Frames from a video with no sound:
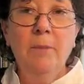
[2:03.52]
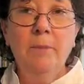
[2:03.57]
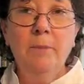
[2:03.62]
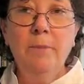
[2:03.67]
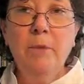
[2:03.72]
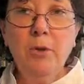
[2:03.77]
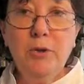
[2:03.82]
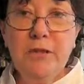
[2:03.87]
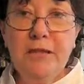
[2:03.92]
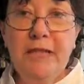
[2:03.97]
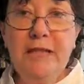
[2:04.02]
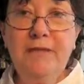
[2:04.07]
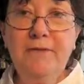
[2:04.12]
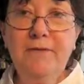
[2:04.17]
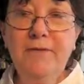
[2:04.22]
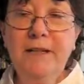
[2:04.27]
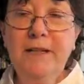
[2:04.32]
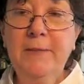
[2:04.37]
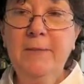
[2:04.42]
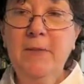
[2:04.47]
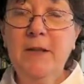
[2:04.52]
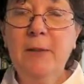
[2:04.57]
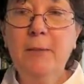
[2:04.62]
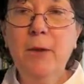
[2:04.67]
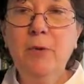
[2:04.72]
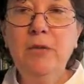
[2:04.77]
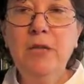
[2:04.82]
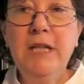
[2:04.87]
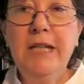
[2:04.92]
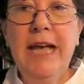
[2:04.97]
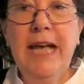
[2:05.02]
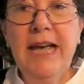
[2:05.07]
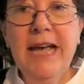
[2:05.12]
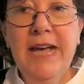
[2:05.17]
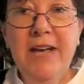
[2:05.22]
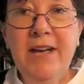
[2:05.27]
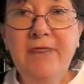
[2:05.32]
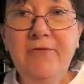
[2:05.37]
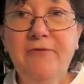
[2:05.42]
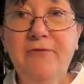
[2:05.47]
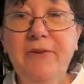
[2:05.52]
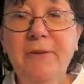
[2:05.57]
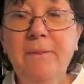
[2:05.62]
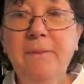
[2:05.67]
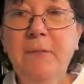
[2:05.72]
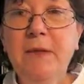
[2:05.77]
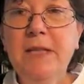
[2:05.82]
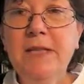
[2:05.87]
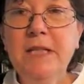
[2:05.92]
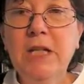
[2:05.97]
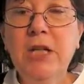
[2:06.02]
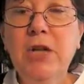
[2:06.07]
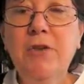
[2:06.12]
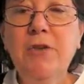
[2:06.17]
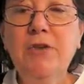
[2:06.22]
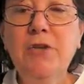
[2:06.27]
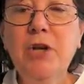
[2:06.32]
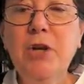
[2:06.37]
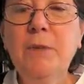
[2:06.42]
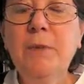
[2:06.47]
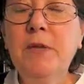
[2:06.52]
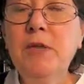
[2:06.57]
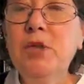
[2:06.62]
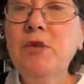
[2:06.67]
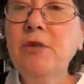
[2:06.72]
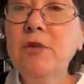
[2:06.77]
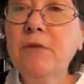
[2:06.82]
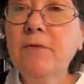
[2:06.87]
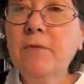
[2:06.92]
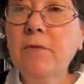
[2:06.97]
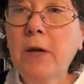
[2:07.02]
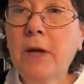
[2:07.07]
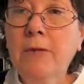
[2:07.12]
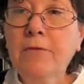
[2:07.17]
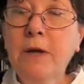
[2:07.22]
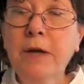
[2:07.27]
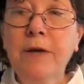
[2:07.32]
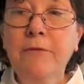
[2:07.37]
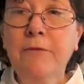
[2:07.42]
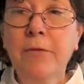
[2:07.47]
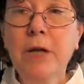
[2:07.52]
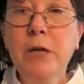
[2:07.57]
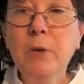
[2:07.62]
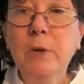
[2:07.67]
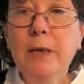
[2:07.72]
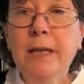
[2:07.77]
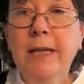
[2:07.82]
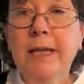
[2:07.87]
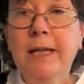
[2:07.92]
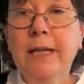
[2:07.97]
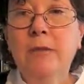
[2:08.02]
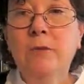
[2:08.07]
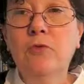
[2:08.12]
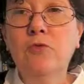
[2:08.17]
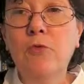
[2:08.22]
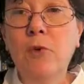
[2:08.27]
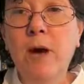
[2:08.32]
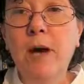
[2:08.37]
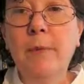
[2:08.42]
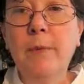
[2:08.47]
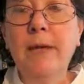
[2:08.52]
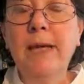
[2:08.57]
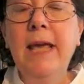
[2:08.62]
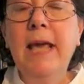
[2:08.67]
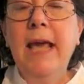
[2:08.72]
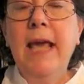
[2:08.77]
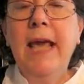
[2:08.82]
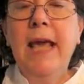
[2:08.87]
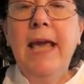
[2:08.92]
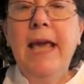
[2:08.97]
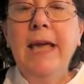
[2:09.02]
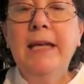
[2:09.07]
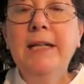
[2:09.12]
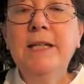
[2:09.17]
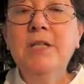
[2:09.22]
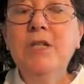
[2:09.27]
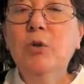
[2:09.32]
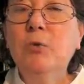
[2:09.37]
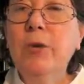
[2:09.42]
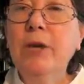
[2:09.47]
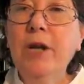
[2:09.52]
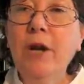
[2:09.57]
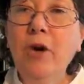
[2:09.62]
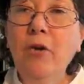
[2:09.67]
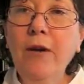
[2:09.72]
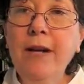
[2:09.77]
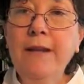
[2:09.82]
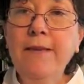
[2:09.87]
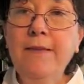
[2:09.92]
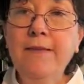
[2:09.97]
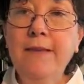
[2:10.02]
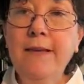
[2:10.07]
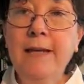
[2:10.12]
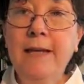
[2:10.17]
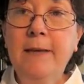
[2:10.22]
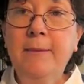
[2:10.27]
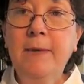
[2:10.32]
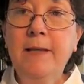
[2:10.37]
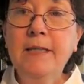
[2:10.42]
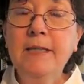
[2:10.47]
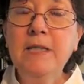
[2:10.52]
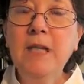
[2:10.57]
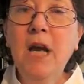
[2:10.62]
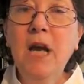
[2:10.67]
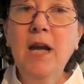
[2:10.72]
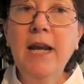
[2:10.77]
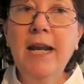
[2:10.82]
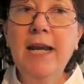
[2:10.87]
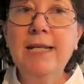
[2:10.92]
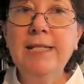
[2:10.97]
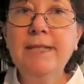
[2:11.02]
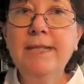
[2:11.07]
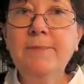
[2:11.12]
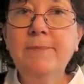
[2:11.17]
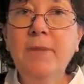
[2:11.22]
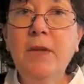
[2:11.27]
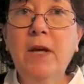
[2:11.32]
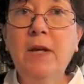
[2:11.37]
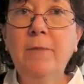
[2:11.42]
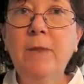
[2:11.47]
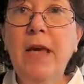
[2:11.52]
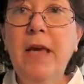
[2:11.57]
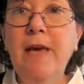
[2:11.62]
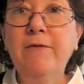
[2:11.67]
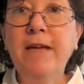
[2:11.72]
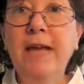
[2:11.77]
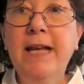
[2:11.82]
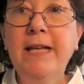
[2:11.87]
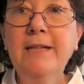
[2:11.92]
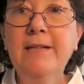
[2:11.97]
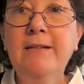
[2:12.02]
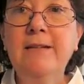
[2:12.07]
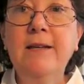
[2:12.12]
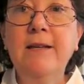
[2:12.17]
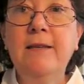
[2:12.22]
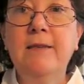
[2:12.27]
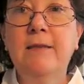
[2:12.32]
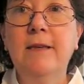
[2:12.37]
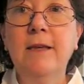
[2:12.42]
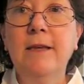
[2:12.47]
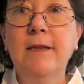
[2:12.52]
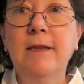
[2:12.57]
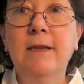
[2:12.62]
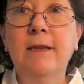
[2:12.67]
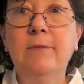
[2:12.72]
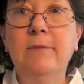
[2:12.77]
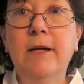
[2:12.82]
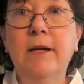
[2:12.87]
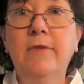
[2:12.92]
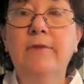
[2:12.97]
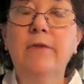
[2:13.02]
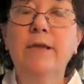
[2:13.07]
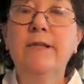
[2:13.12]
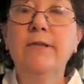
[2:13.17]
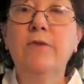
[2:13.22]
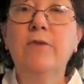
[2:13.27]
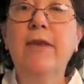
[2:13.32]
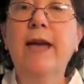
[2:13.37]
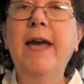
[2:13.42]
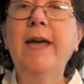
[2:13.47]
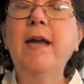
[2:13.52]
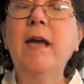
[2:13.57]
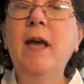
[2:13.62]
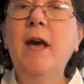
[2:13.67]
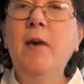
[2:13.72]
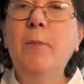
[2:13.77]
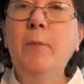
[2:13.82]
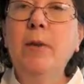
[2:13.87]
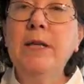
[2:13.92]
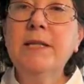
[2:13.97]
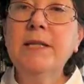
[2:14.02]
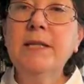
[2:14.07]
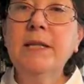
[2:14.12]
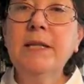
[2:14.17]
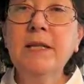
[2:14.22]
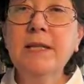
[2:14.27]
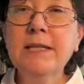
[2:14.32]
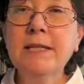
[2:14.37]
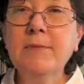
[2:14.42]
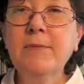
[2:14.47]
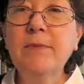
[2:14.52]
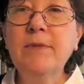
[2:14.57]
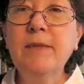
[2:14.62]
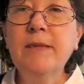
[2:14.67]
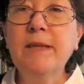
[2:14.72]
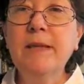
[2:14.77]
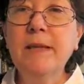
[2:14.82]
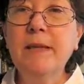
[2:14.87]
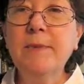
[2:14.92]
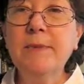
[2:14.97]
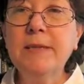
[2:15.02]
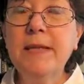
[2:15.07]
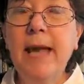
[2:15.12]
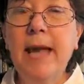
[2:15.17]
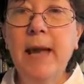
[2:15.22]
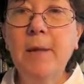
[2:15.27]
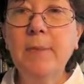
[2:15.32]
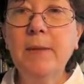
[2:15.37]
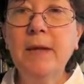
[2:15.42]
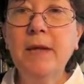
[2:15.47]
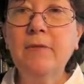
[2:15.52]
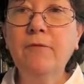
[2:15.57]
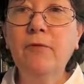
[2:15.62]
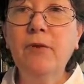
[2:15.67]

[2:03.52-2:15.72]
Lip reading: Motif, M-O-T-I-F, is another term that's used very frequently in drama, and it's a recurring theme. It's not as heavy as the theme of this or that, but it's a little something that keeps happening.